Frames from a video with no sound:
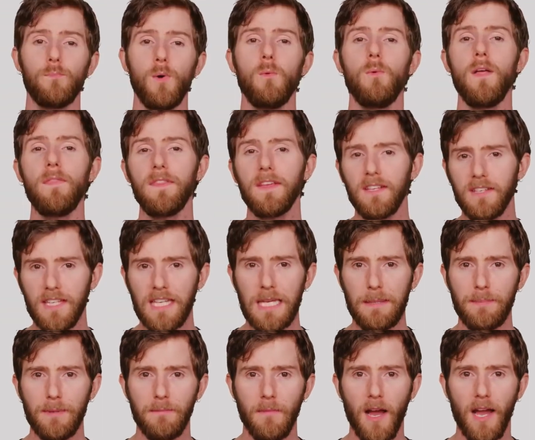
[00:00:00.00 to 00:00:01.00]
Well, one thing to
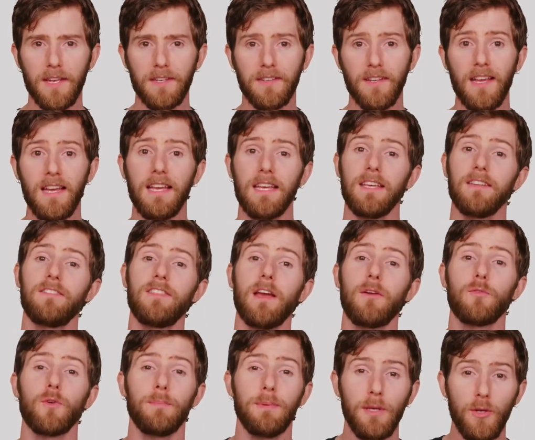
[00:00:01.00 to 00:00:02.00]
keep in mind is
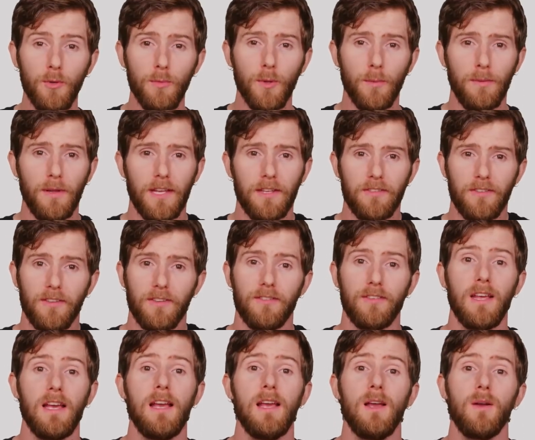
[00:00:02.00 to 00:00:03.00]
that reputable
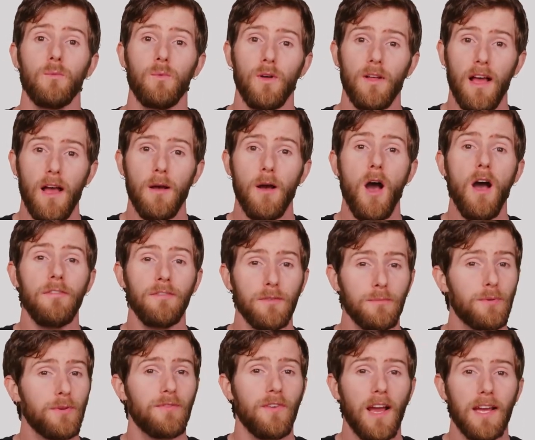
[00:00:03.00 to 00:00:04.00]
places will often
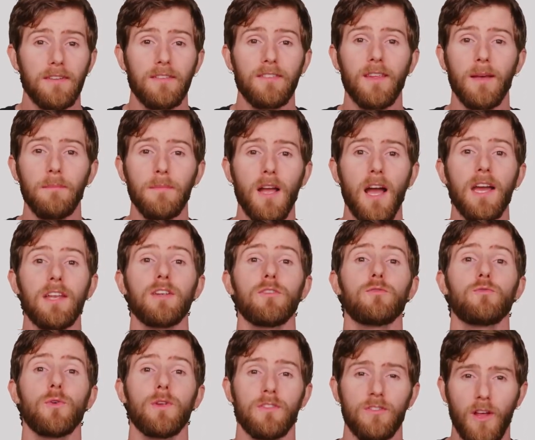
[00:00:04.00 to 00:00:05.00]
provide some kind
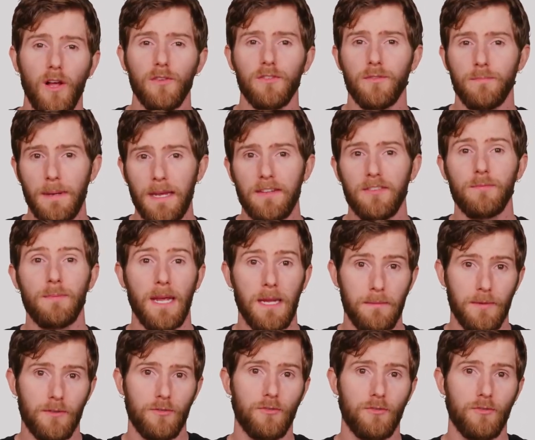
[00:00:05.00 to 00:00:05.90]
of results-based payment